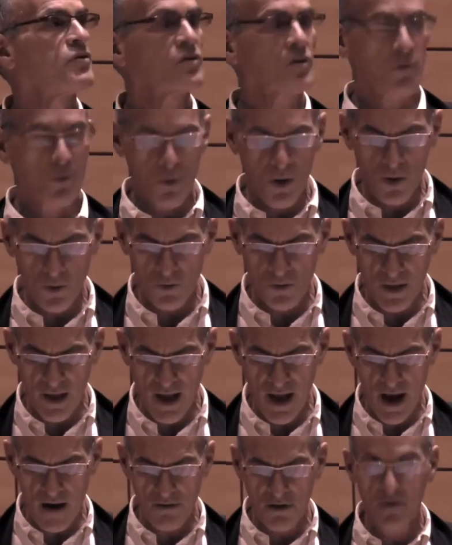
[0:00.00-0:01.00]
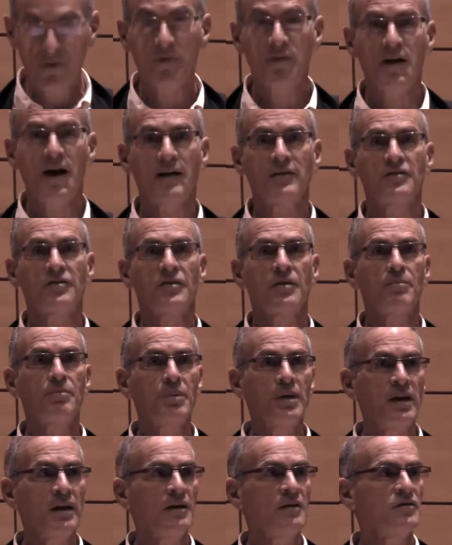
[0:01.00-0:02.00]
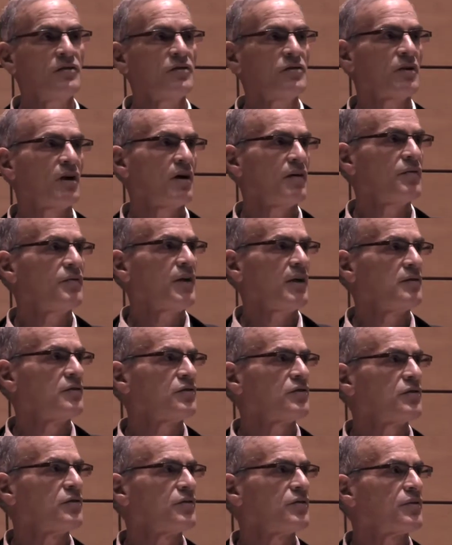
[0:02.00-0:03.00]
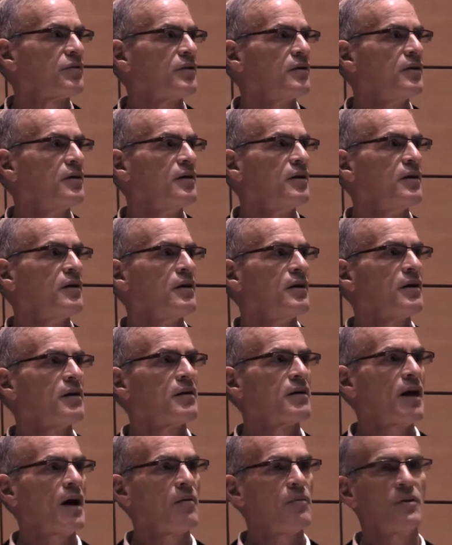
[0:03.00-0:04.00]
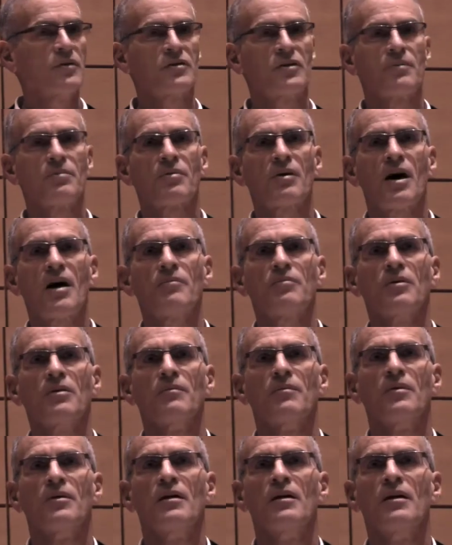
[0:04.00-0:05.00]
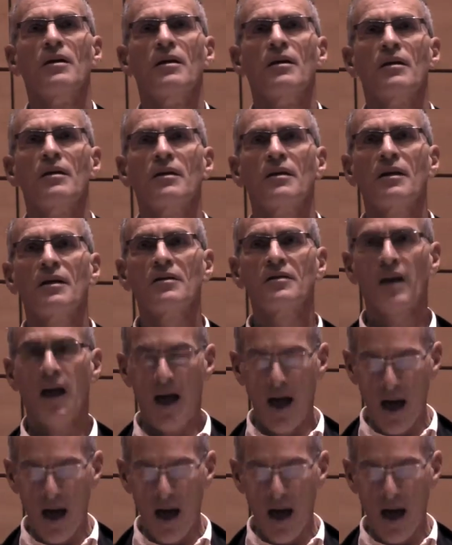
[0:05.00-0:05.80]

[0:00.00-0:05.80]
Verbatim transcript: was, quote, Arafat's peace offensive. That was the problem these